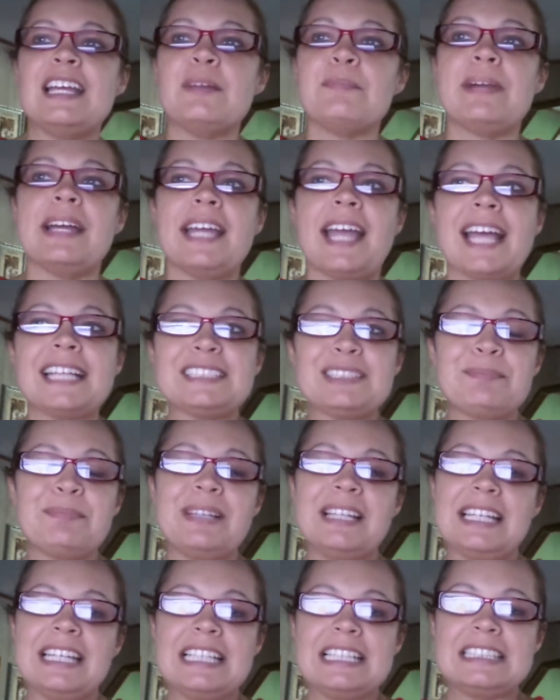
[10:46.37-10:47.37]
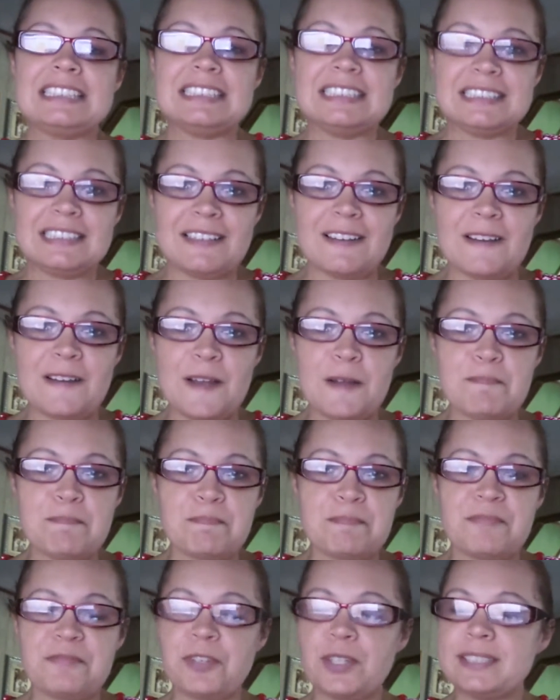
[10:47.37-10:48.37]
My action plan,
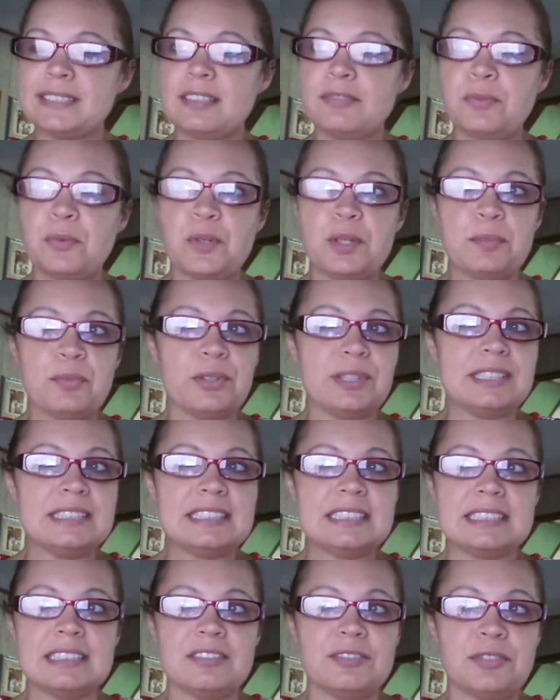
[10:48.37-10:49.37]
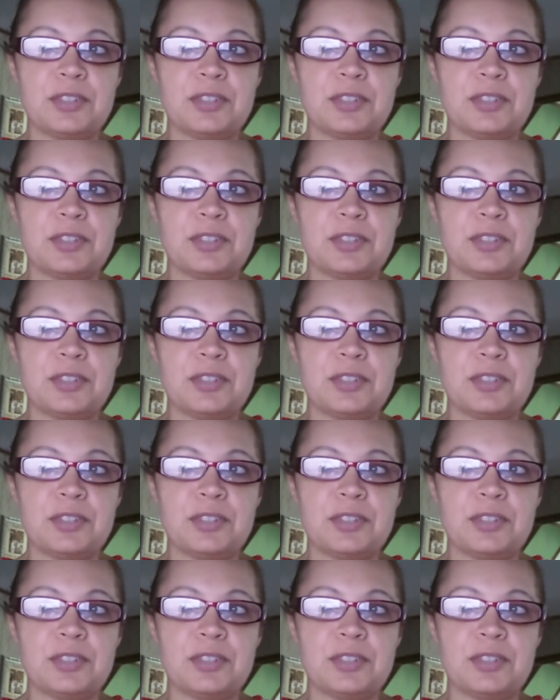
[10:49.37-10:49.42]
first and foremost,